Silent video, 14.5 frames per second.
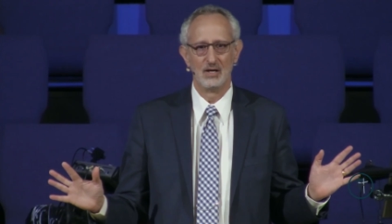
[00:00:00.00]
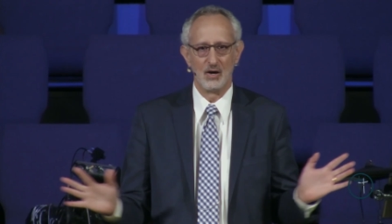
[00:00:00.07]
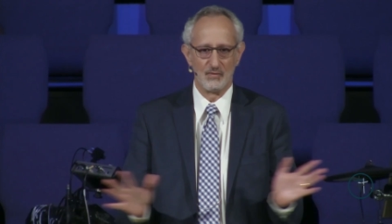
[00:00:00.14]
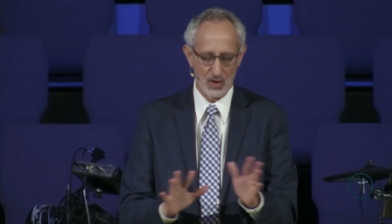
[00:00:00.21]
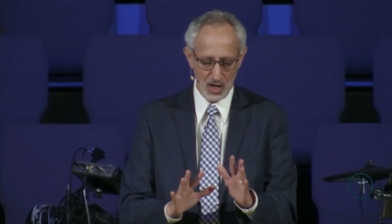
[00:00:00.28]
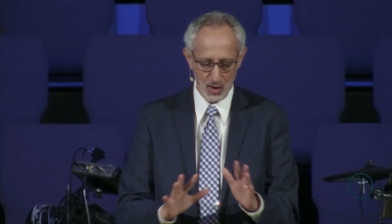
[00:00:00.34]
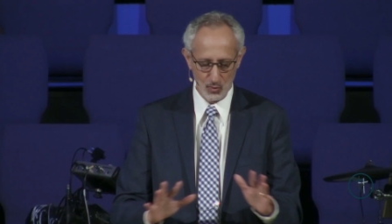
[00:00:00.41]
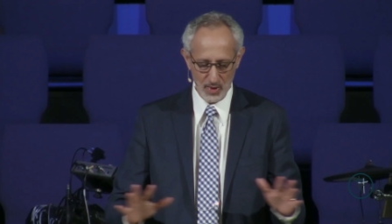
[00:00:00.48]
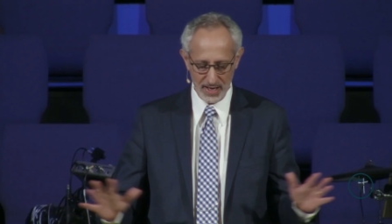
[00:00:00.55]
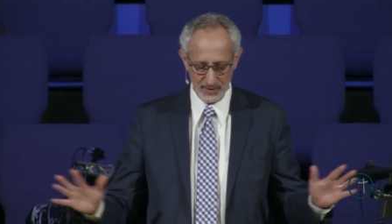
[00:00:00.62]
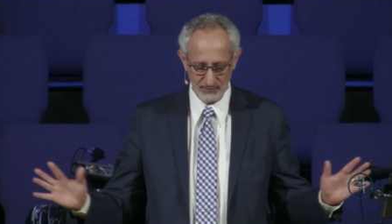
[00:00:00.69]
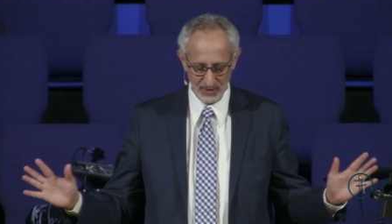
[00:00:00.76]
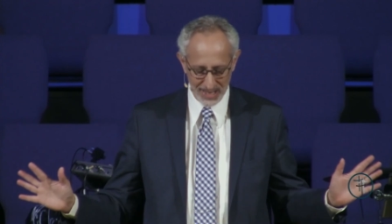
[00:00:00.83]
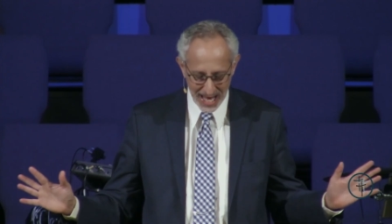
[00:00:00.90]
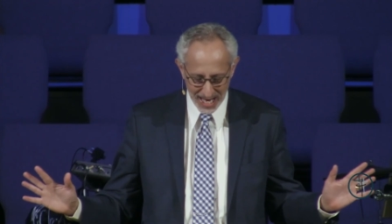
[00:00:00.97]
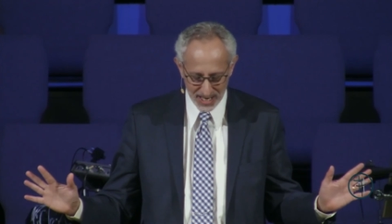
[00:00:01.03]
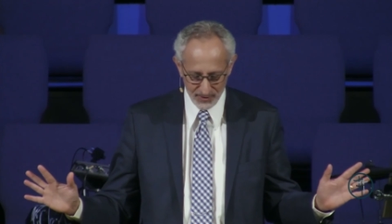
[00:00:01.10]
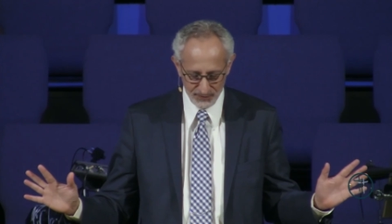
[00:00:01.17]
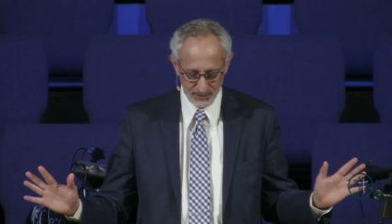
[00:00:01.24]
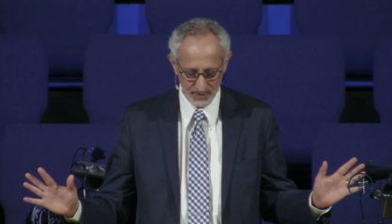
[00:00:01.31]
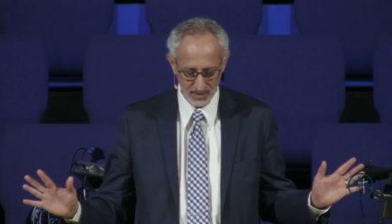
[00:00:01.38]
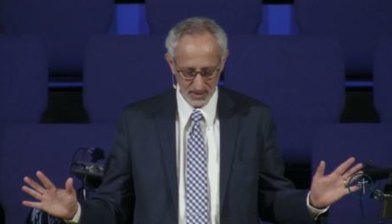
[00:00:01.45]
over our way of
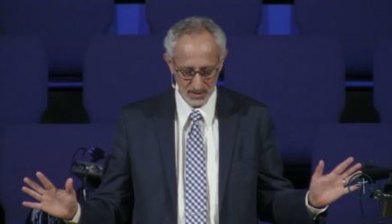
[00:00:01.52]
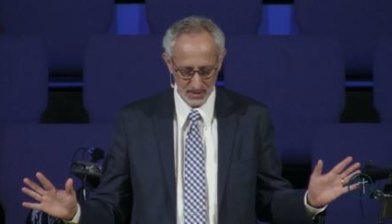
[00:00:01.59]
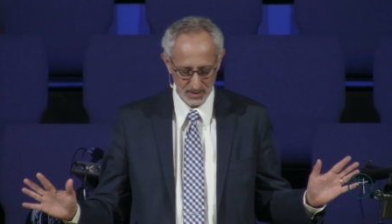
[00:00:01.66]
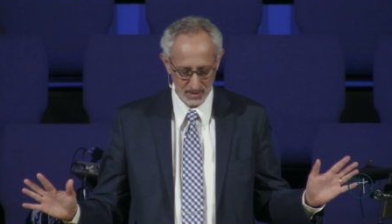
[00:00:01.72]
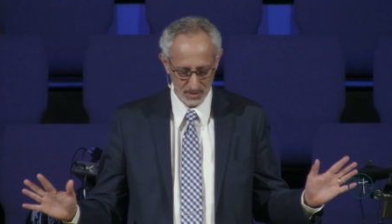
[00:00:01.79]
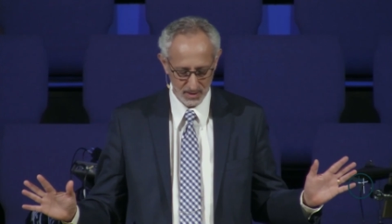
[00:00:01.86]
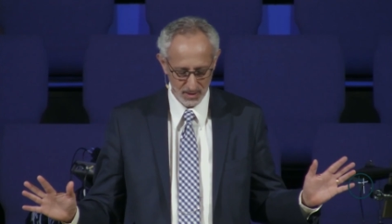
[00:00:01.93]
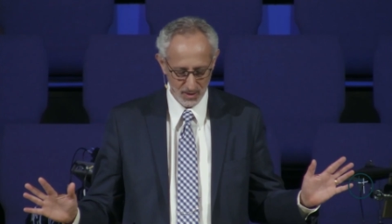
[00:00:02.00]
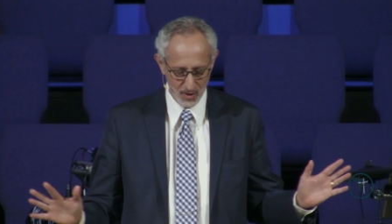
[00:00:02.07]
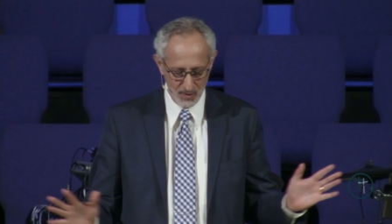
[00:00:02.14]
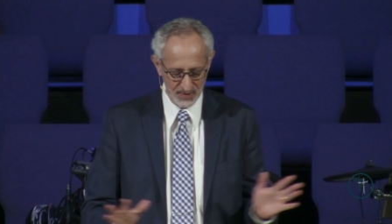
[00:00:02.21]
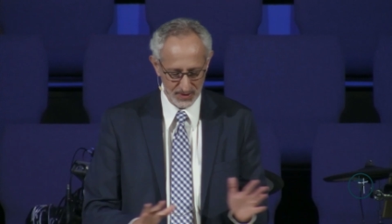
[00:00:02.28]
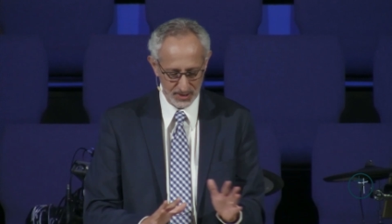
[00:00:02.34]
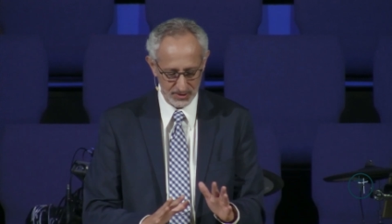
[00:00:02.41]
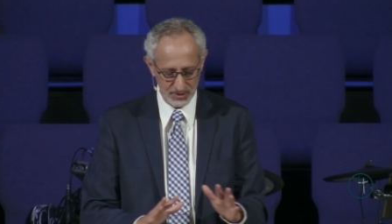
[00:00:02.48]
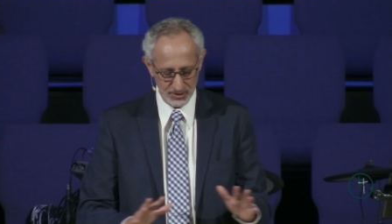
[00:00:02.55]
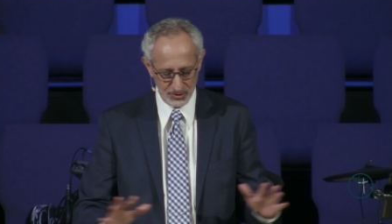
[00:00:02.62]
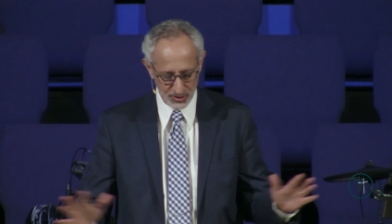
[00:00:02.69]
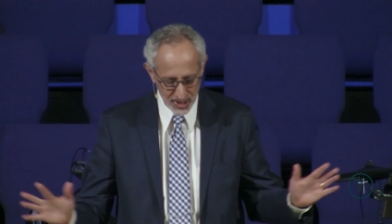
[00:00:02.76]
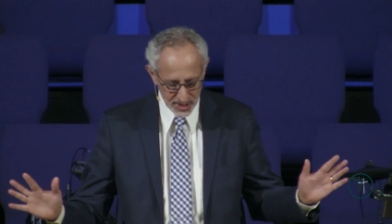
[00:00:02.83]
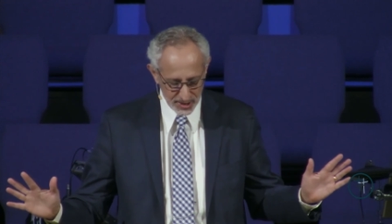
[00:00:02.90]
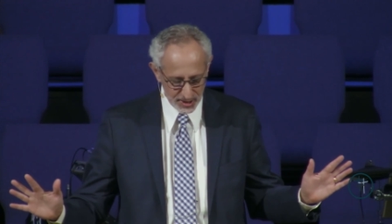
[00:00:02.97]
life, over the
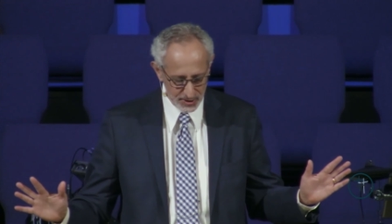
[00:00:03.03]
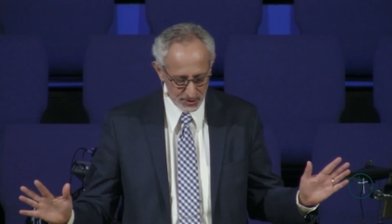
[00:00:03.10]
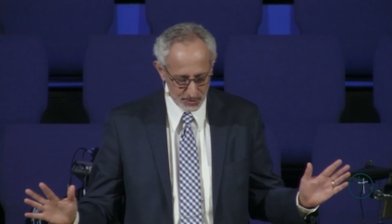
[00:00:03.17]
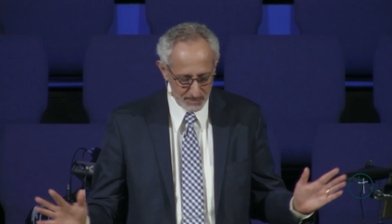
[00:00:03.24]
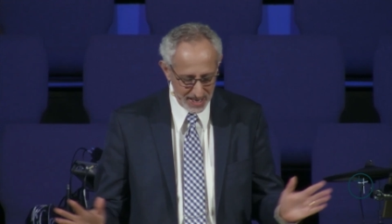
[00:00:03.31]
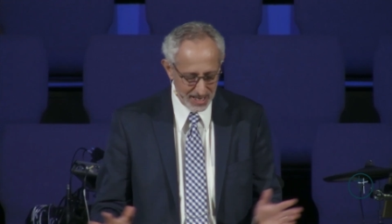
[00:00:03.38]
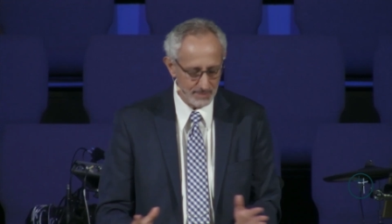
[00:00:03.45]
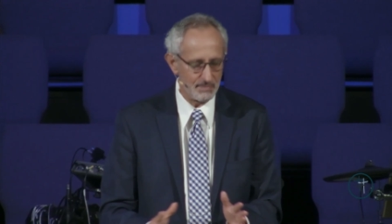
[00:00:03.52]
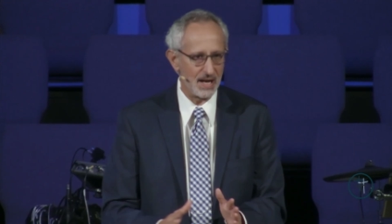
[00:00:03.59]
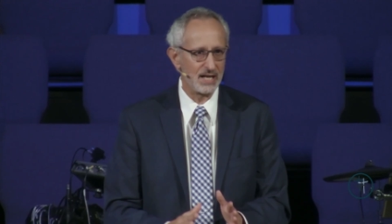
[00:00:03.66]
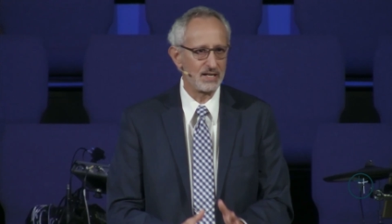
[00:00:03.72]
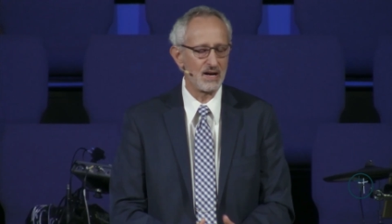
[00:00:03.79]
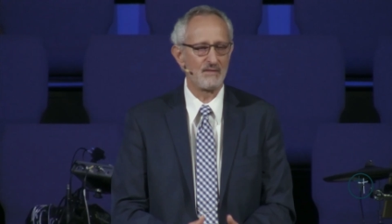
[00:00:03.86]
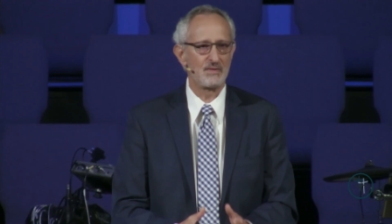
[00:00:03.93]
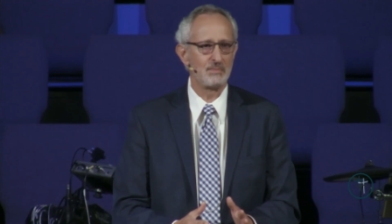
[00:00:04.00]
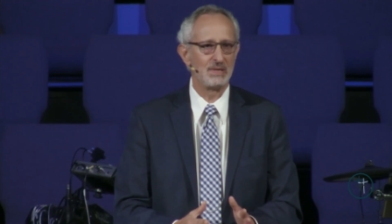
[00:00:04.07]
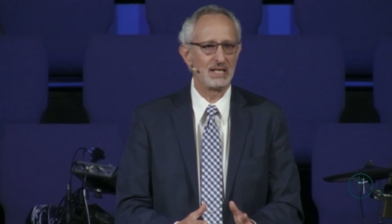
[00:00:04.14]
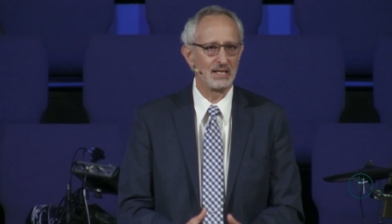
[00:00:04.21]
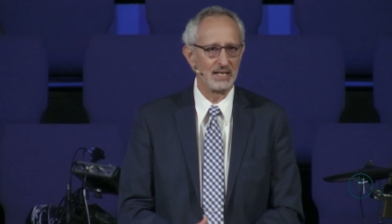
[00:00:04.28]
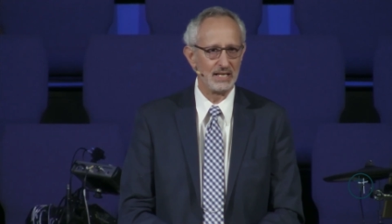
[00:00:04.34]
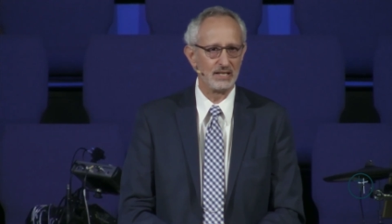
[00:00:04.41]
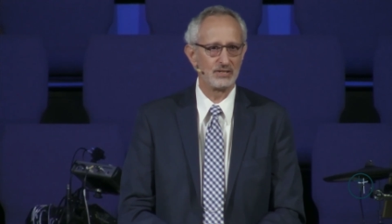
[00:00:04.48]
decisions made by
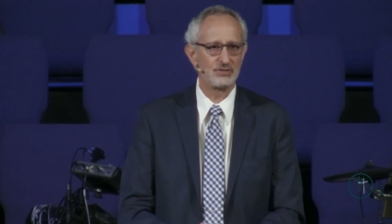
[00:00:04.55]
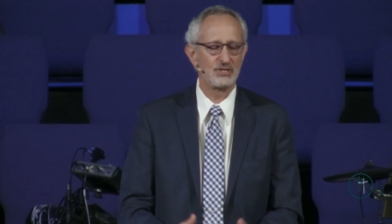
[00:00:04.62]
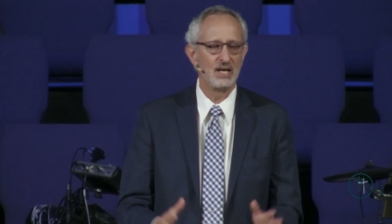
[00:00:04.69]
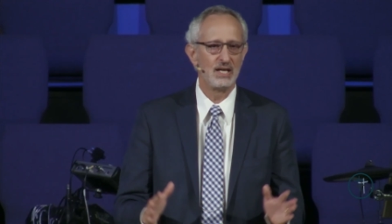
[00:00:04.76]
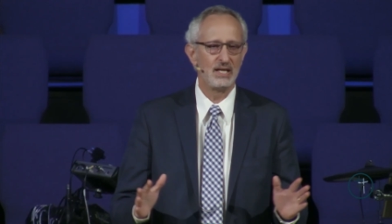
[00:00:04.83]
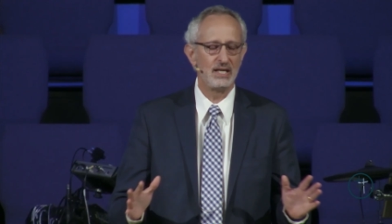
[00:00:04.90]
government leaders.